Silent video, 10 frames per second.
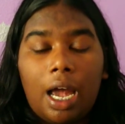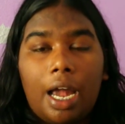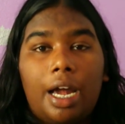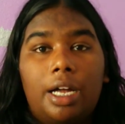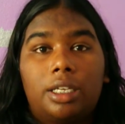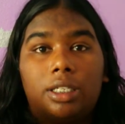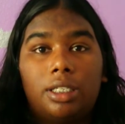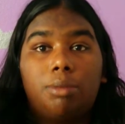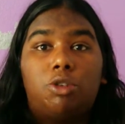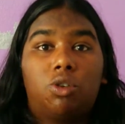and
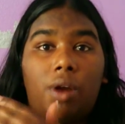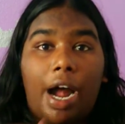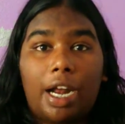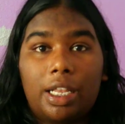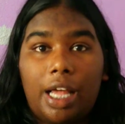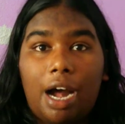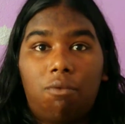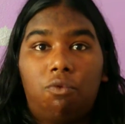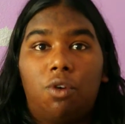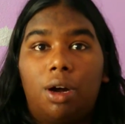subtract
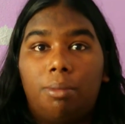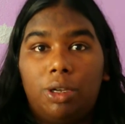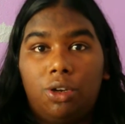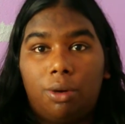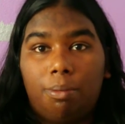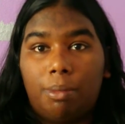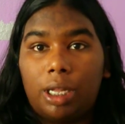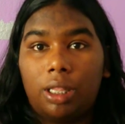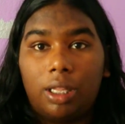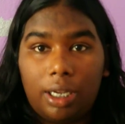that from your
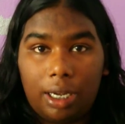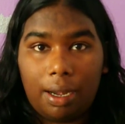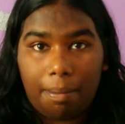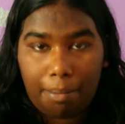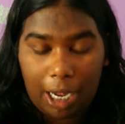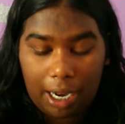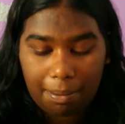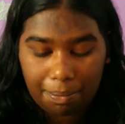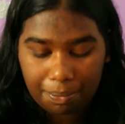monthly pay.